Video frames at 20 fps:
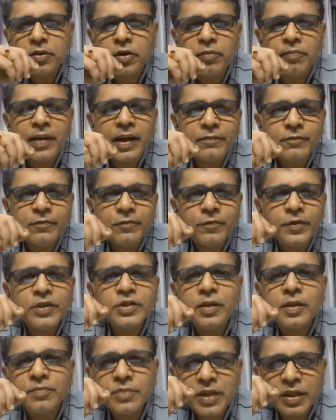or ma'am,
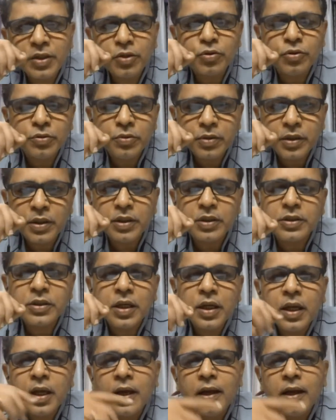which subject do you teach?